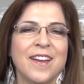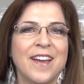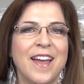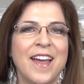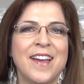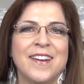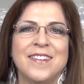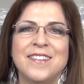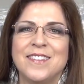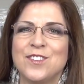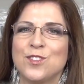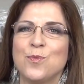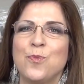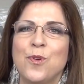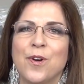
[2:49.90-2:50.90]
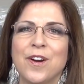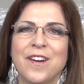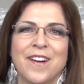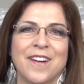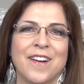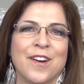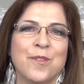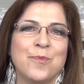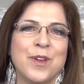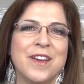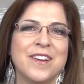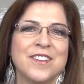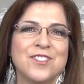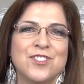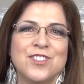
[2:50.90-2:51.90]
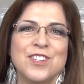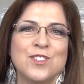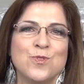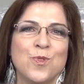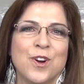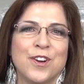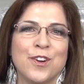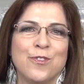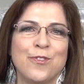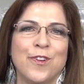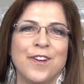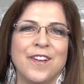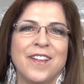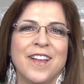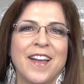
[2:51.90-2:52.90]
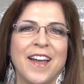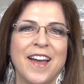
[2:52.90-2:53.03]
and support her because she's wonderful.